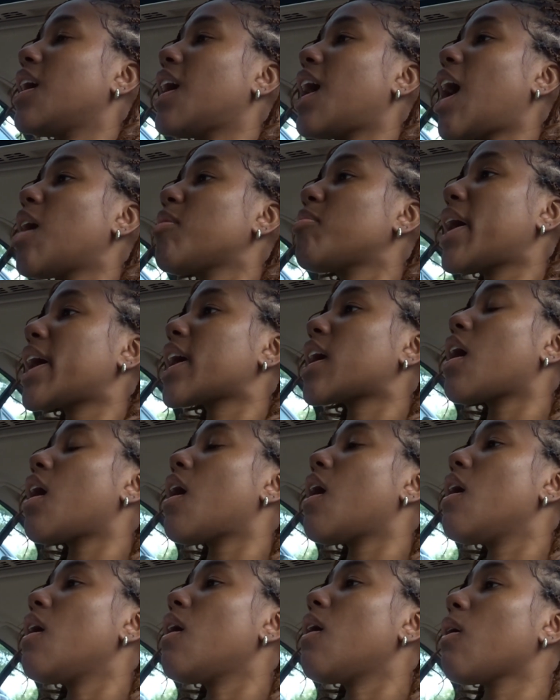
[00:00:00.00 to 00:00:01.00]
I'm like,
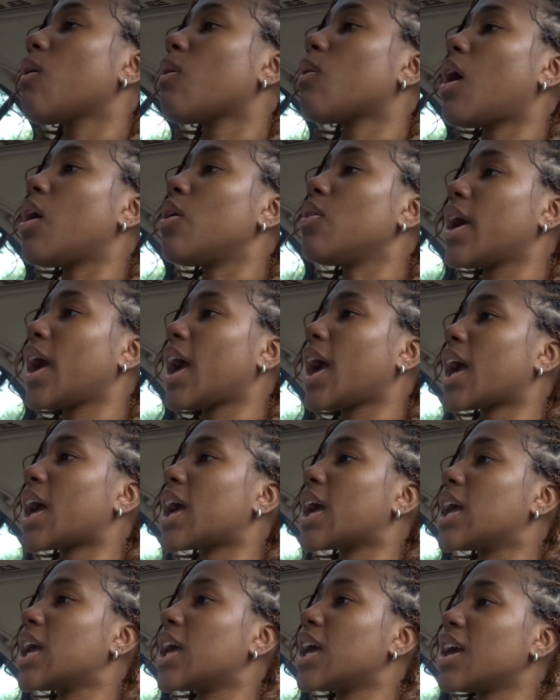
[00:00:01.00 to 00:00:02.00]
oh,
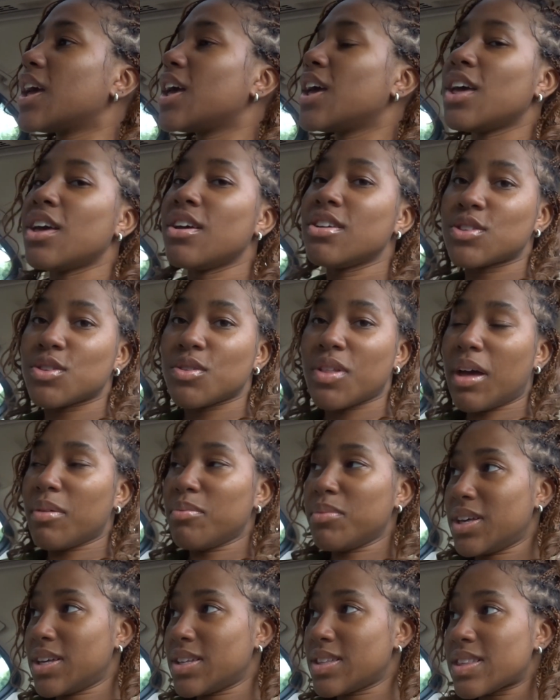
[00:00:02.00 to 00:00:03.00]
okay. So that
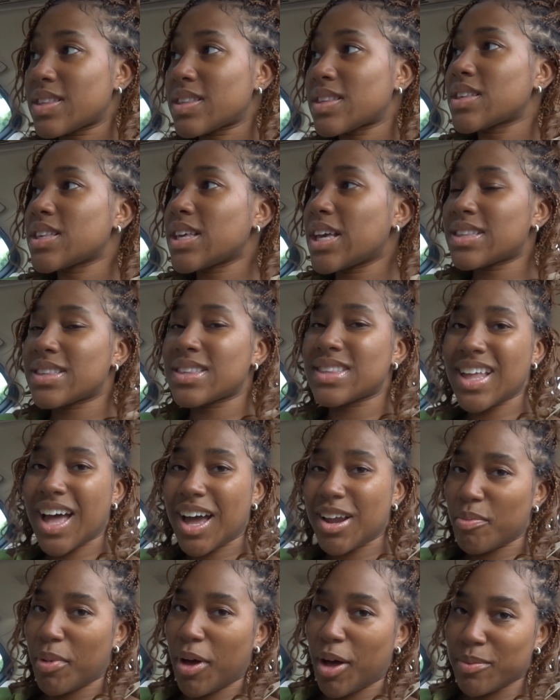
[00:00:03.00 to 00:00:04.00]
means it's
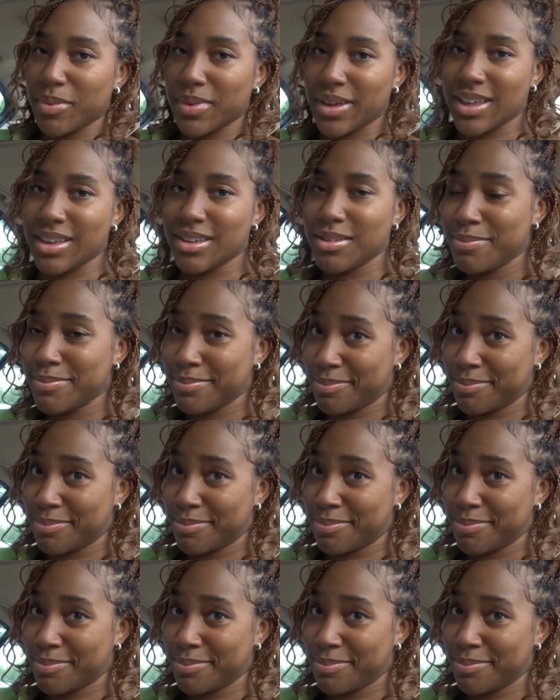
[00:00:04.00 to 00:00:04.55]
not about me.